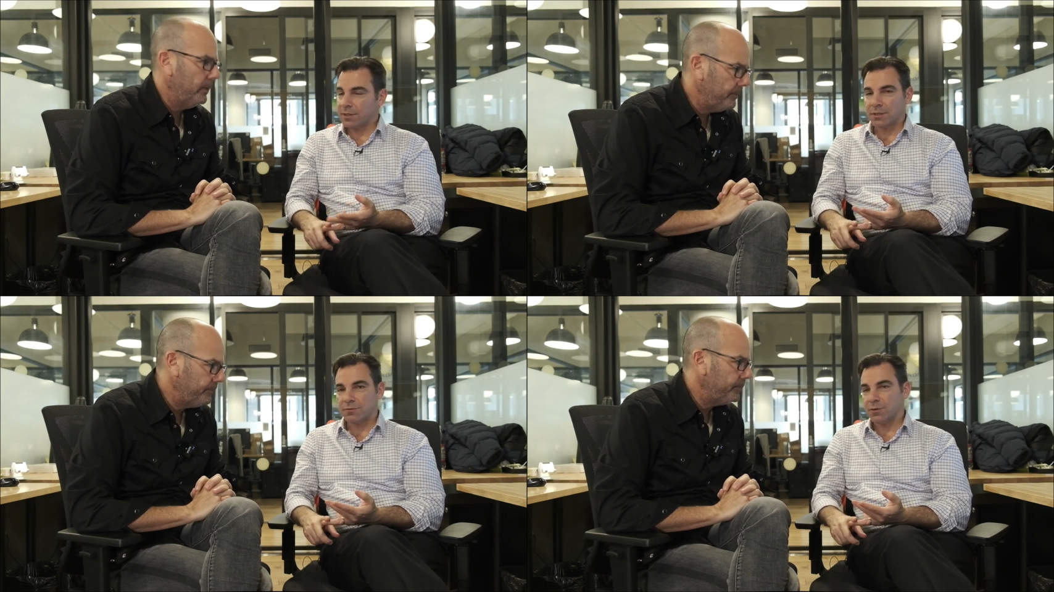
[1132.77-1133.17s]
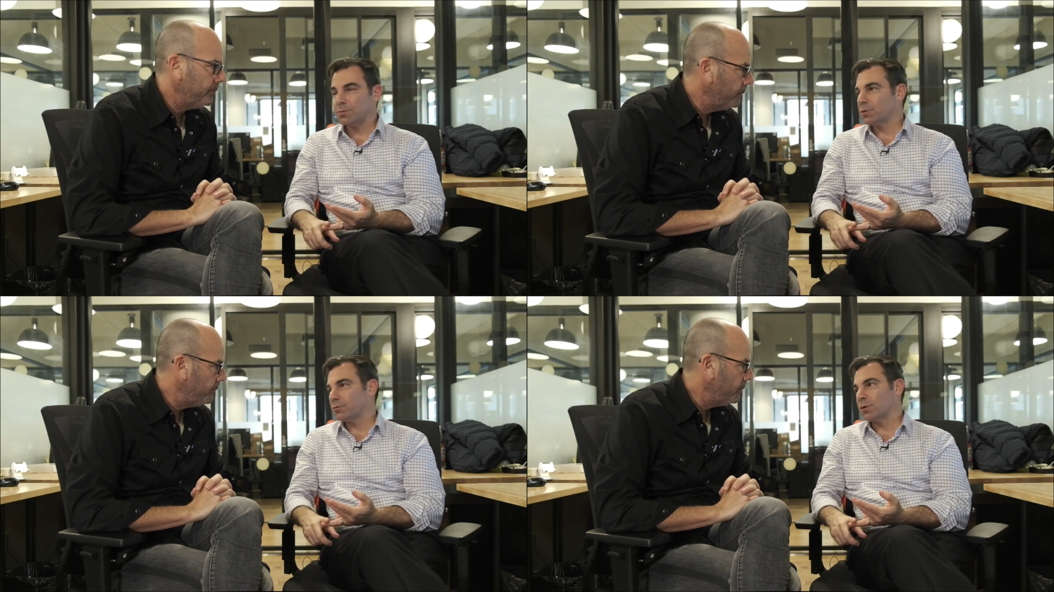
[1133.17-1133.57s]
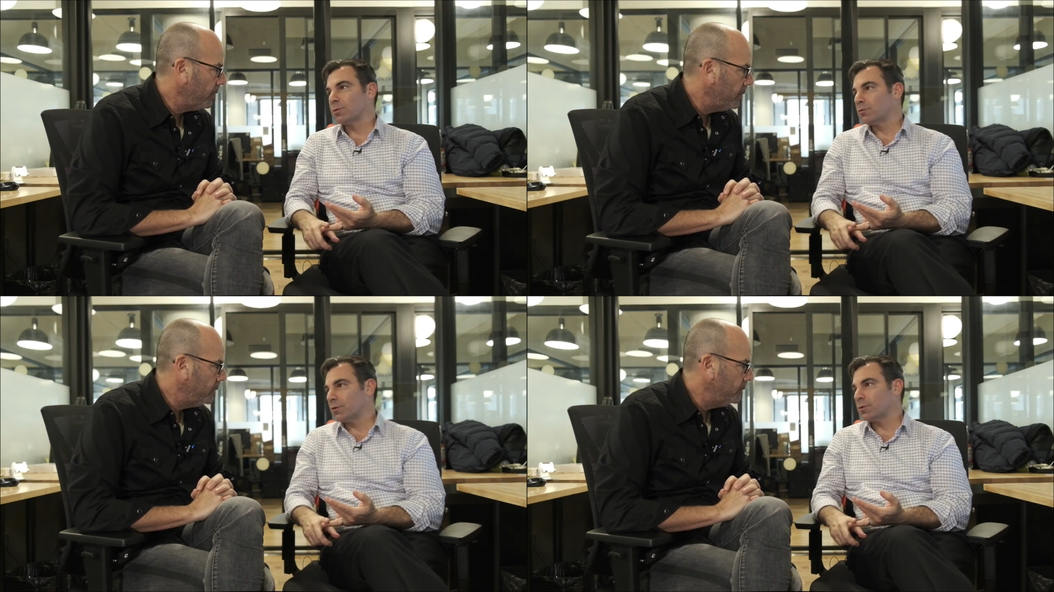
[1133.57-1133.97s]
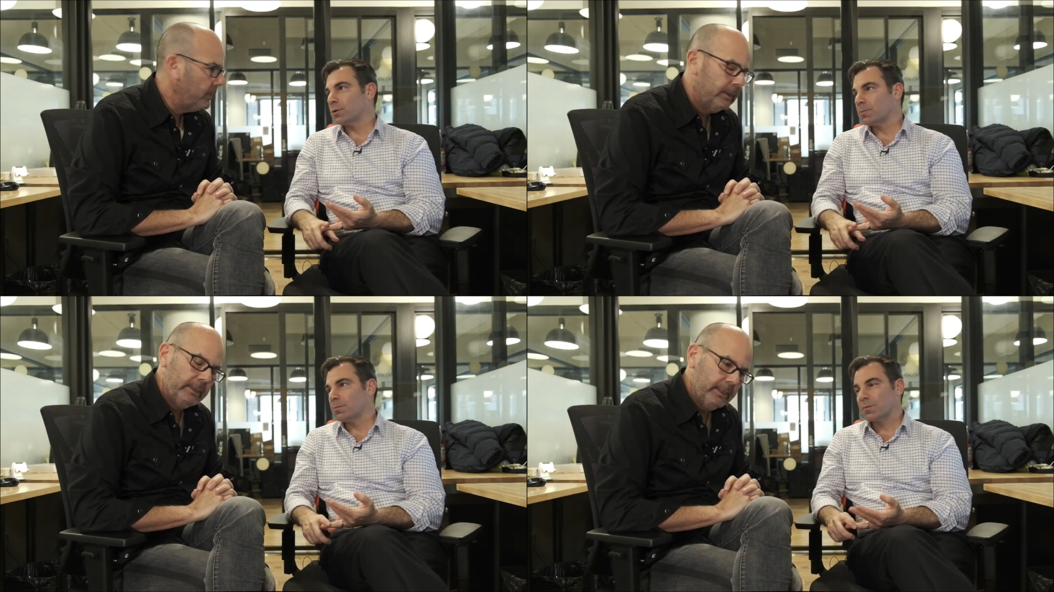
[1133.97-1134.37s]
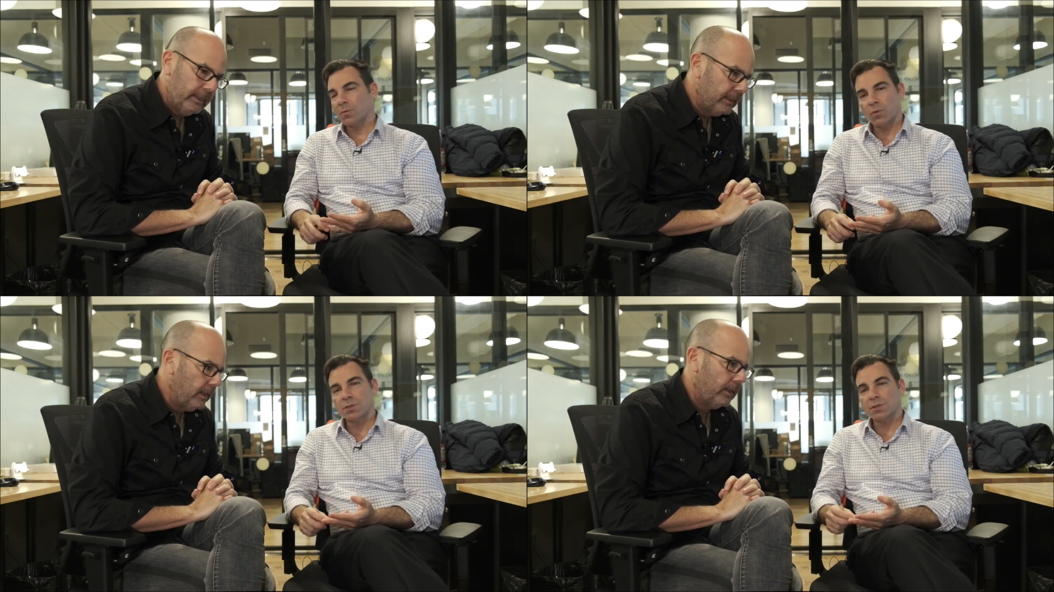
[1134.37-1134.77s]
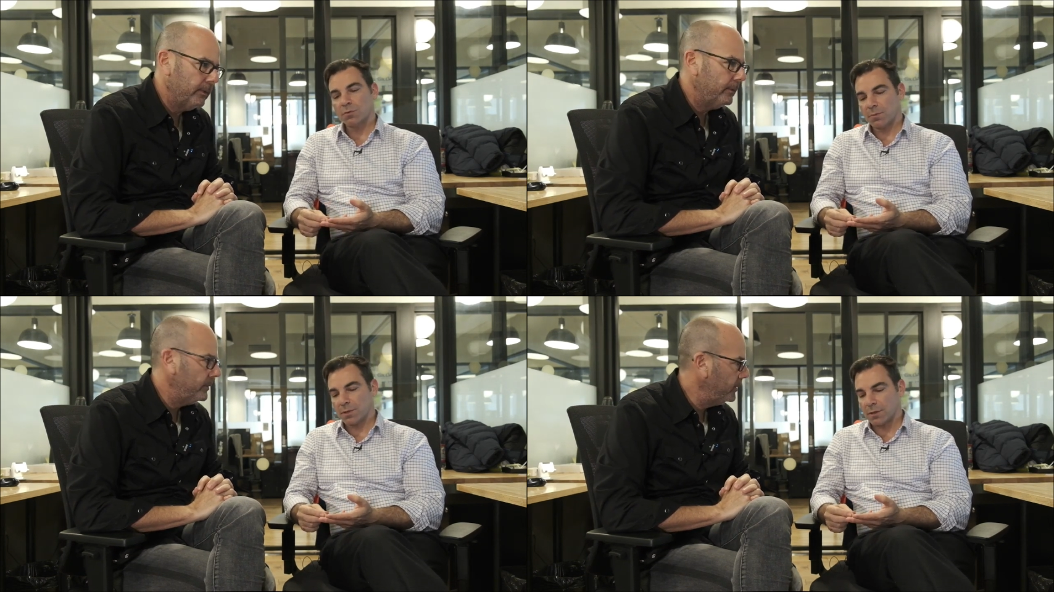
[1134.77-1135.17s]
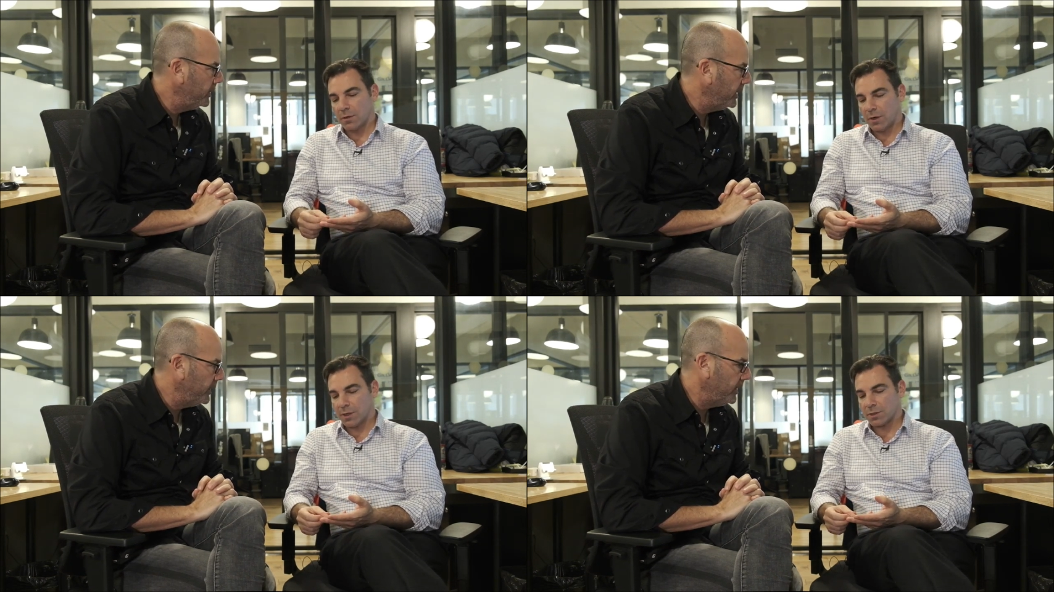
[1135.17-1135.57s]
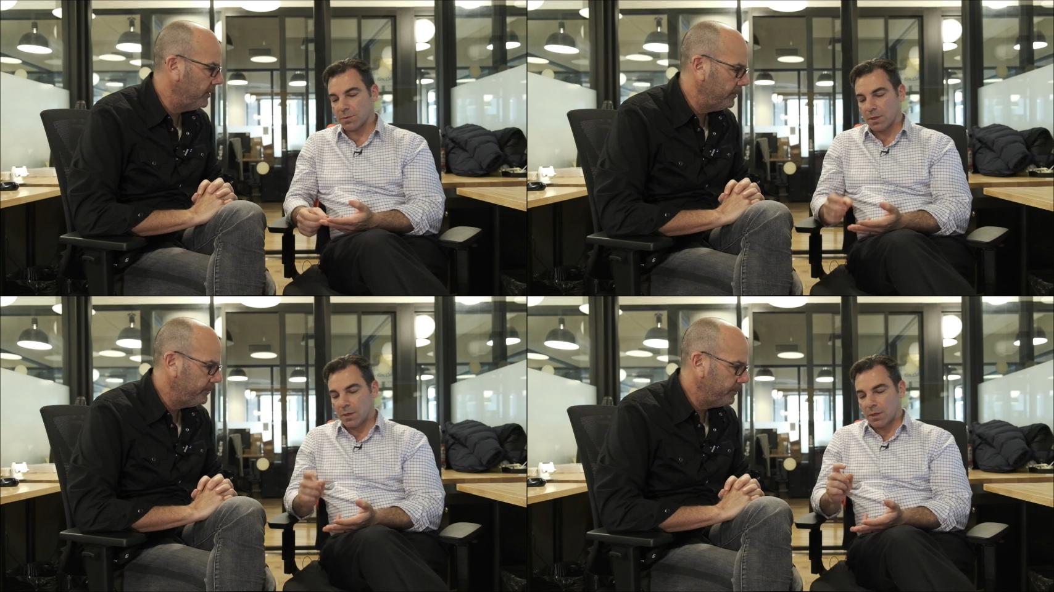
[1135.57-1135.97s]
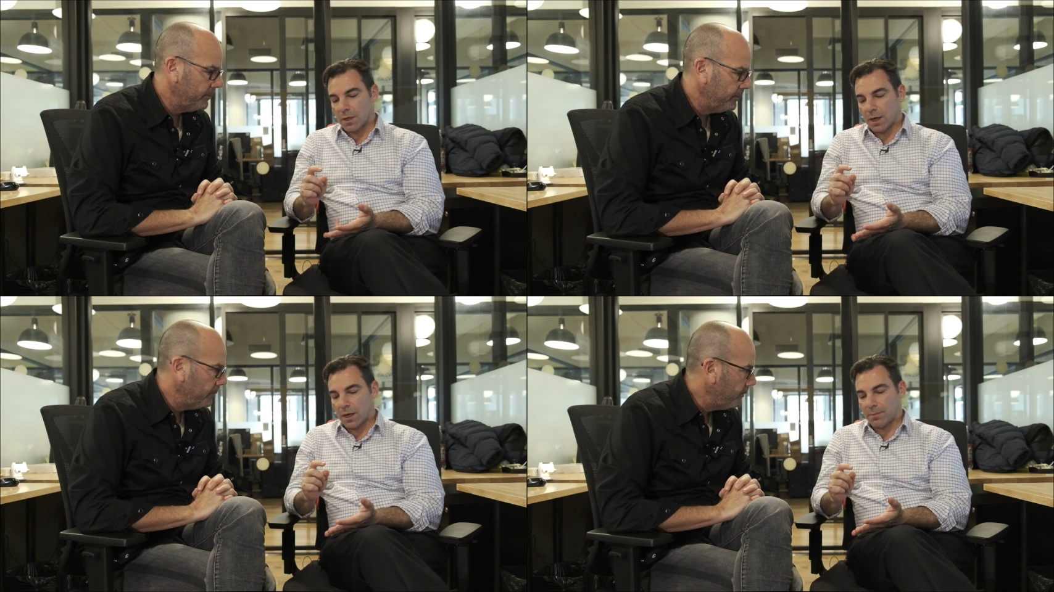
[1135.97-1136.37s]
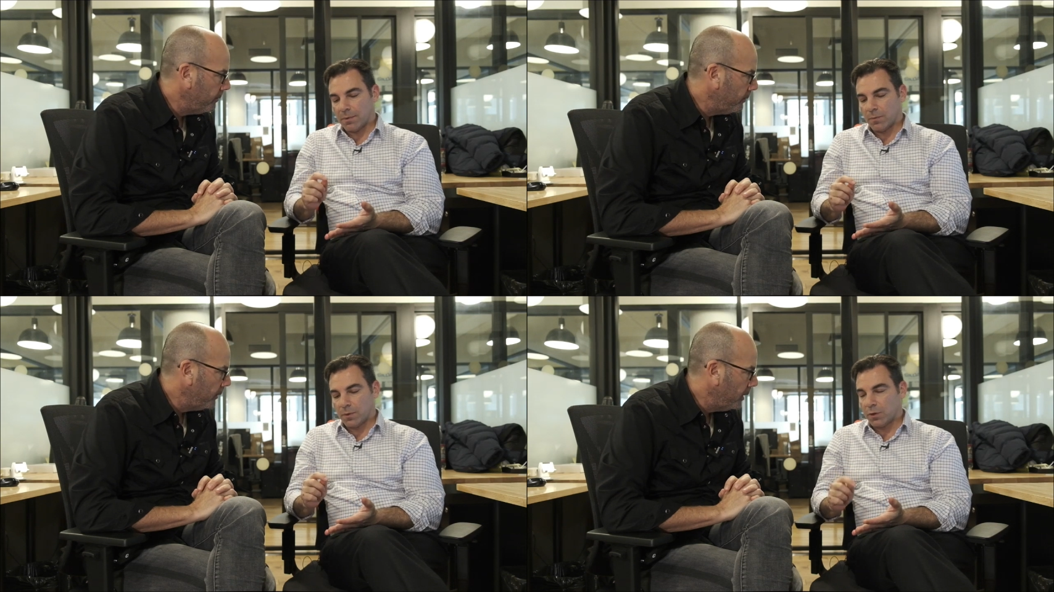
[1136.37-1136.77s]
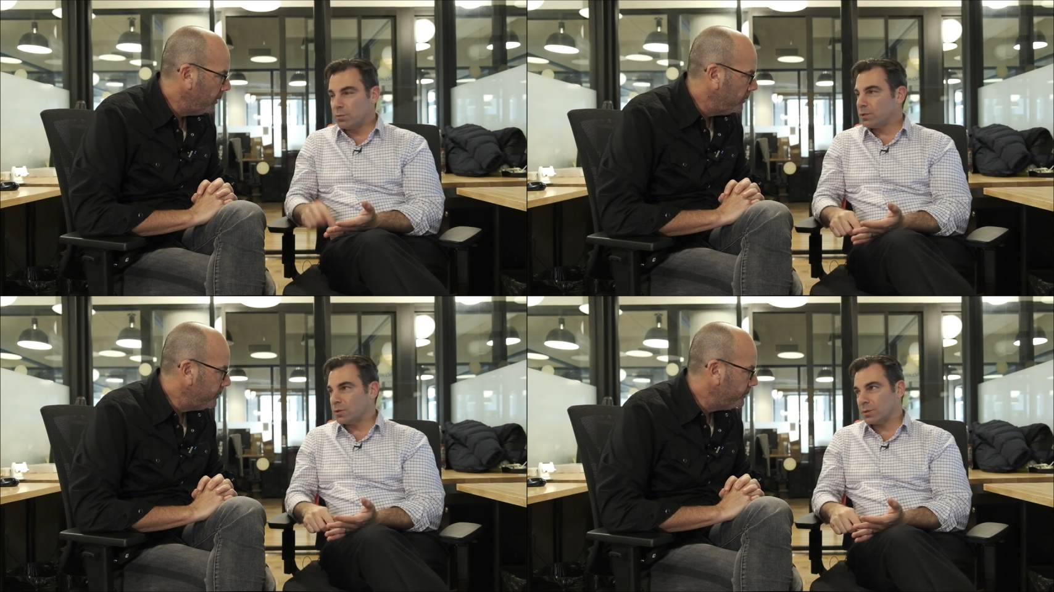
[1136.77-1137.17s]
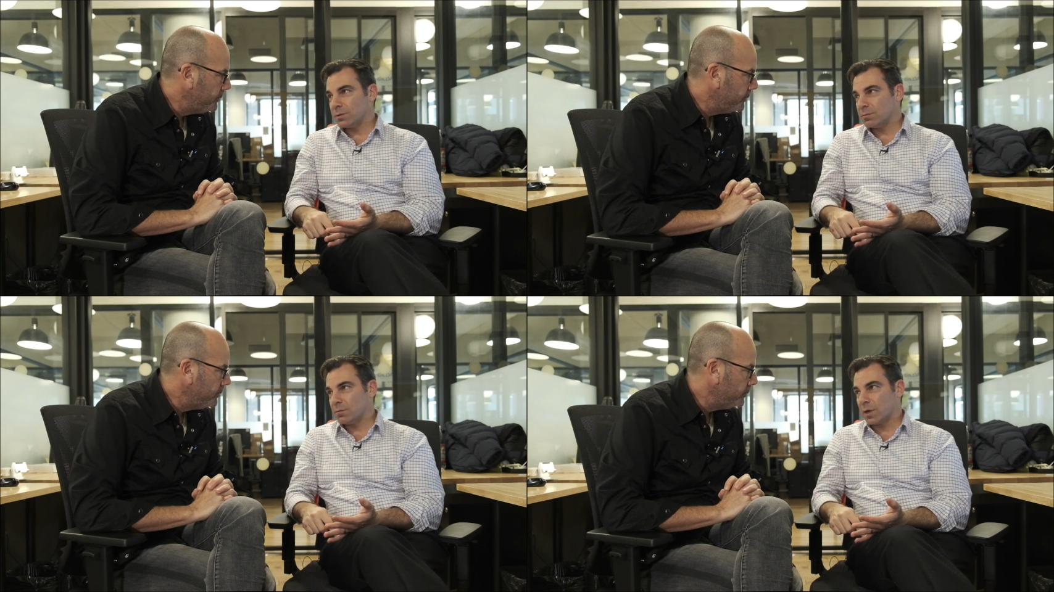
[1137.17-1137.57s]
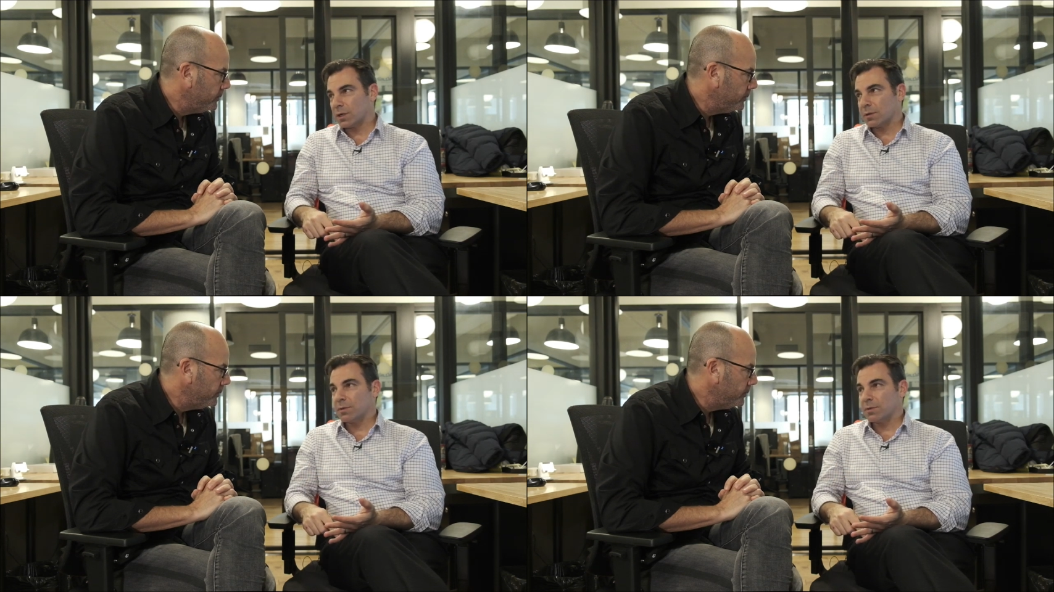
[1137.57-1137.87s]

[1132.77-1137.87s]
Speaker 1: then it's FOMO, FOMO, FOMO. Yeah, Rinse and repeat. Awesome. You um, you've been doing marketing